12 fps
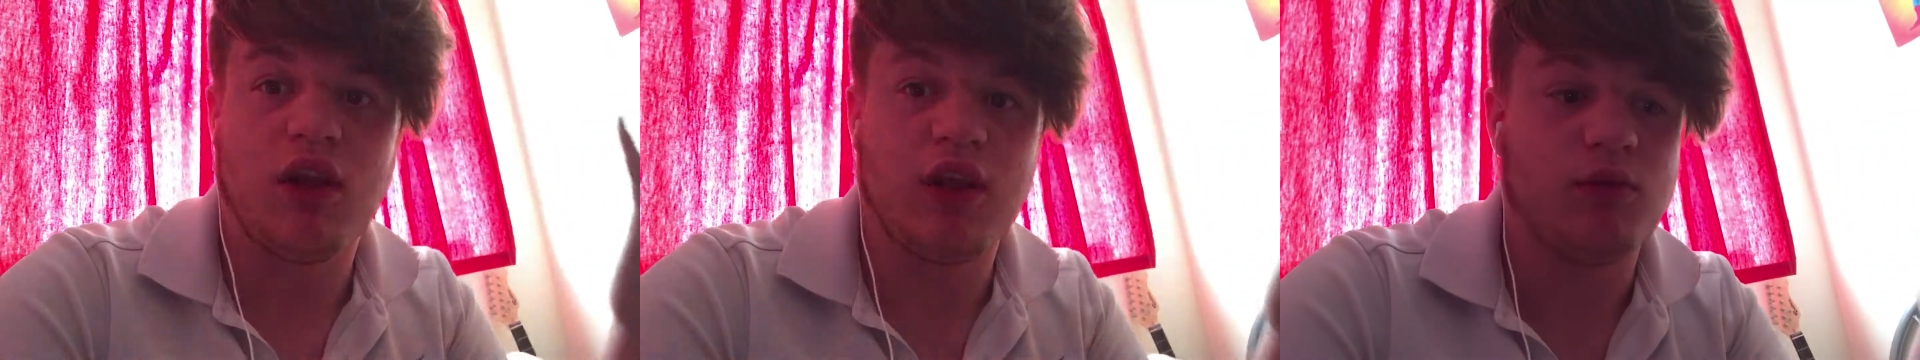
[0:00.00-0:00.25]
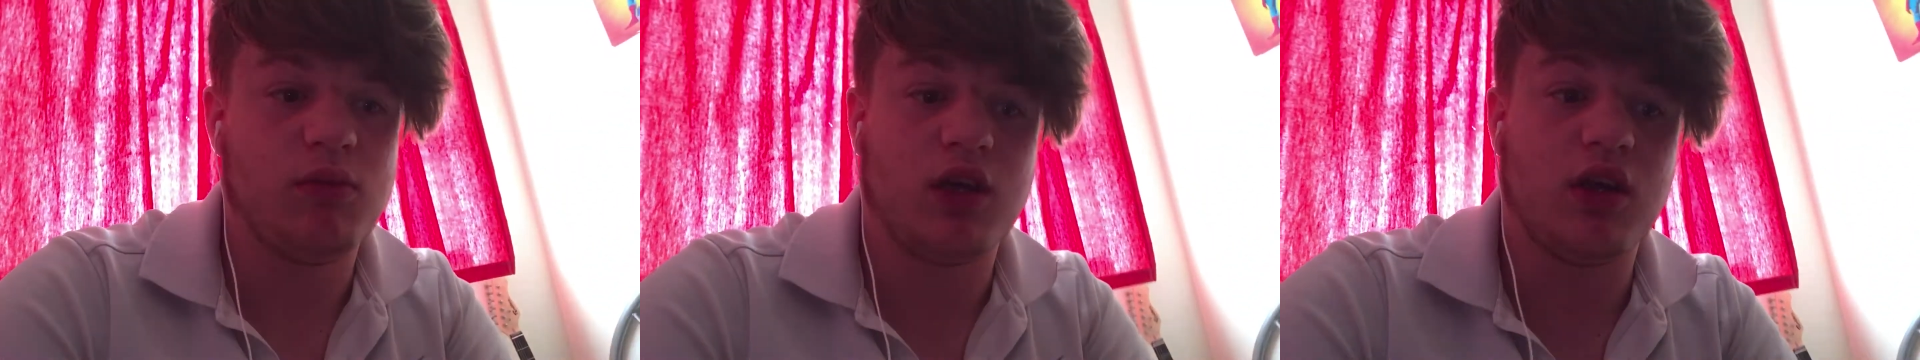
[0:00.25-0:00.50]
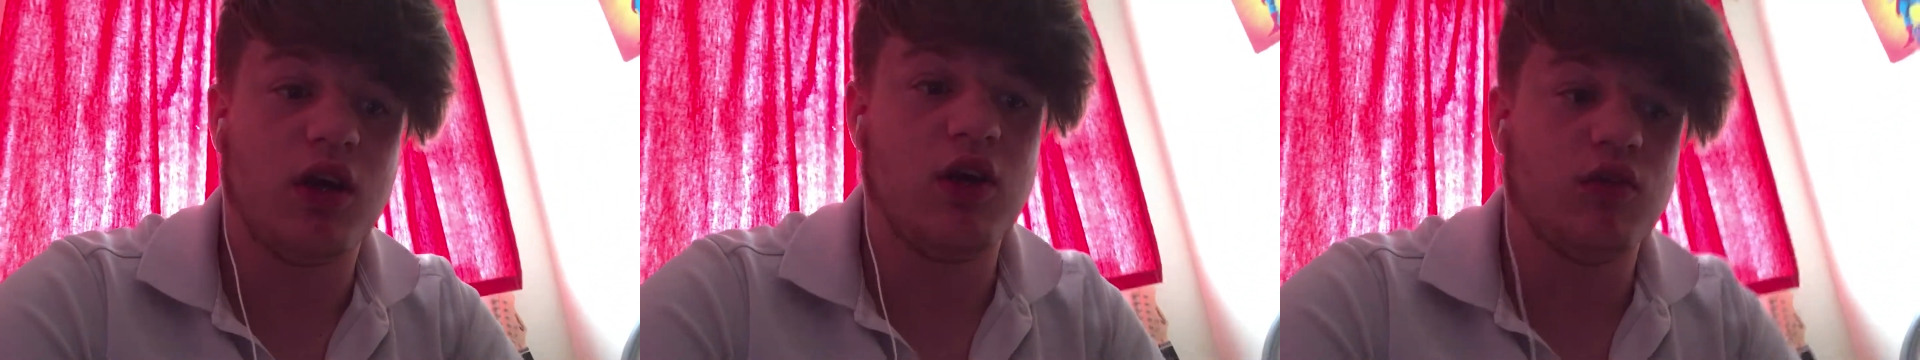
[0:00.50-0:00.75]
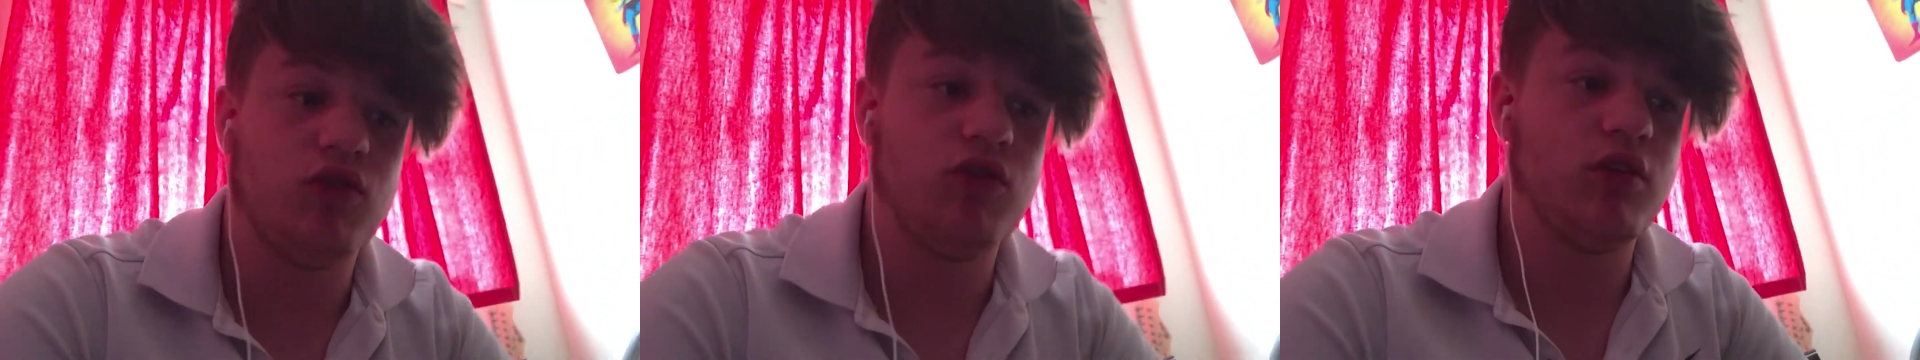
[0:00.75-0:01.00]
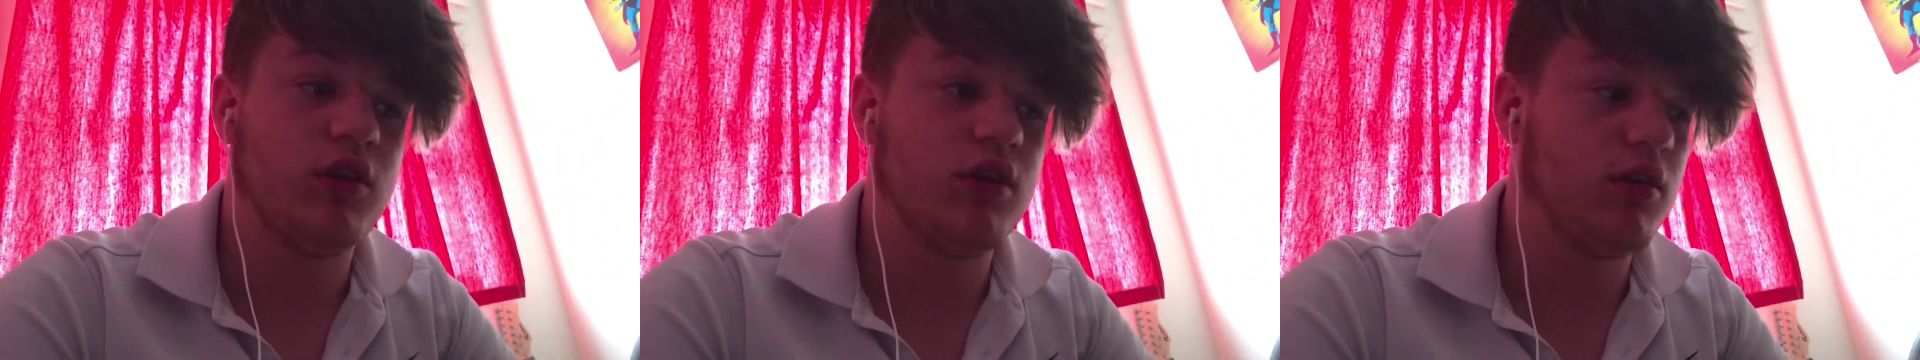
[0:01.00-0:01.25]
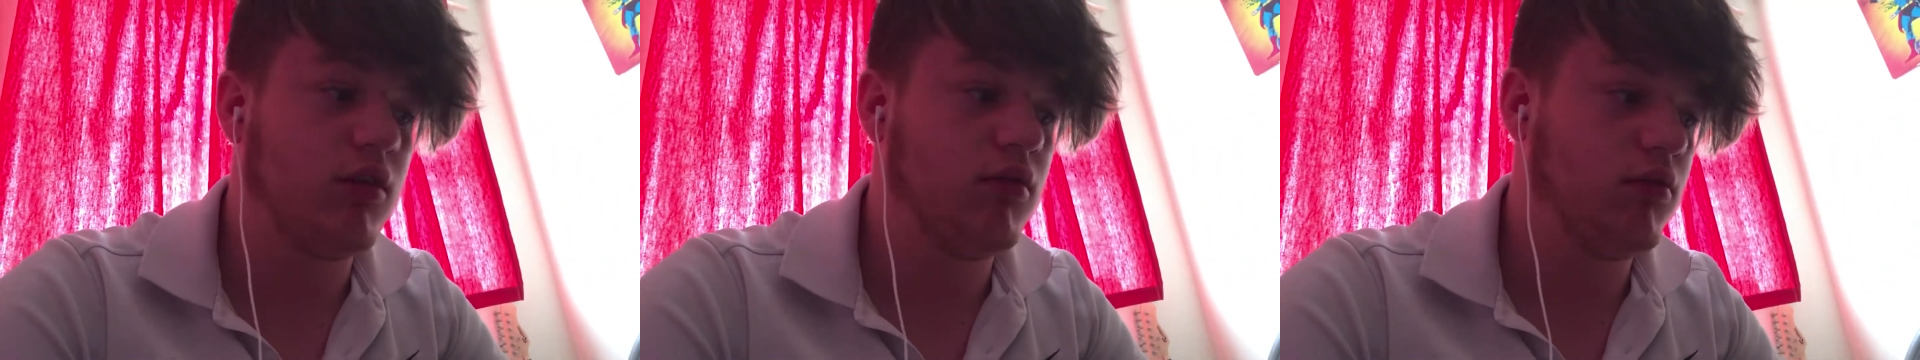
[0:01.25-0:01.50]
like my
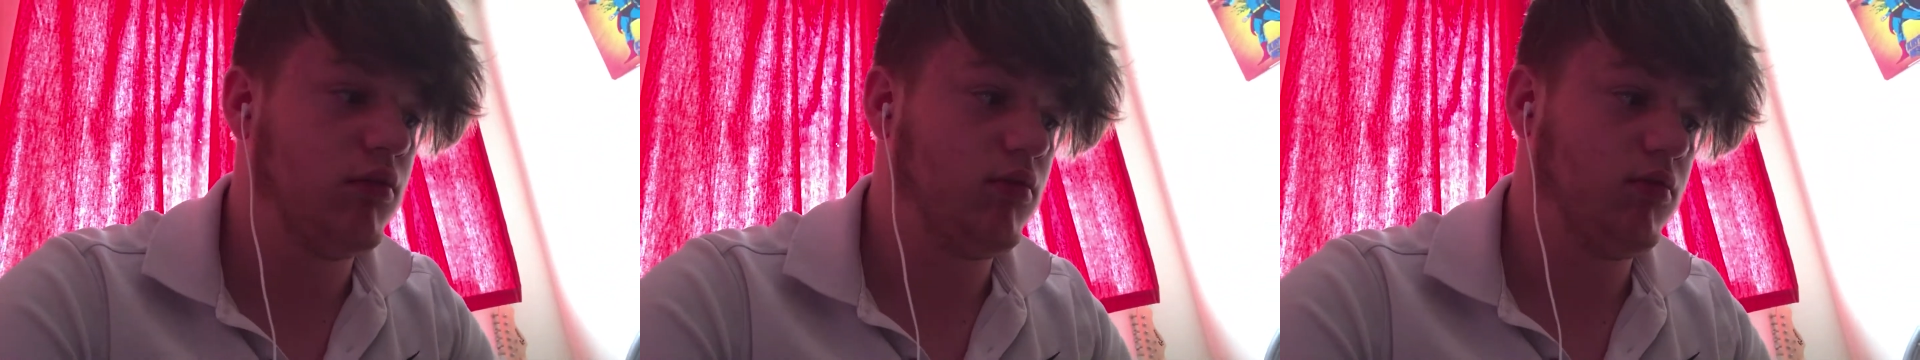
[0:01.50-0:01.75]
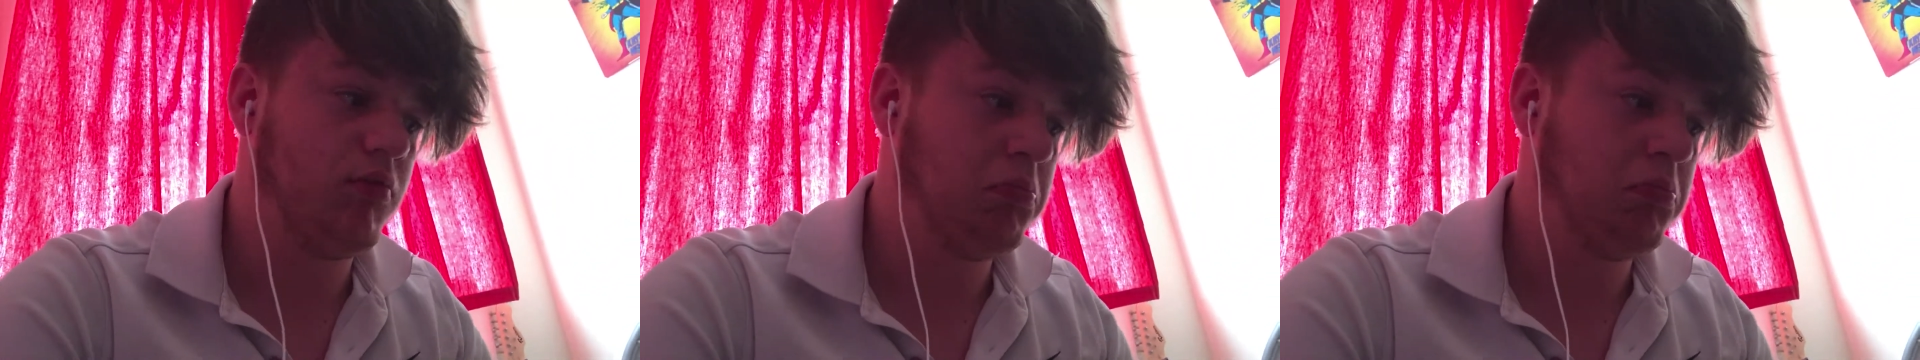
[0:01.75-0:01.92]
girlfriend and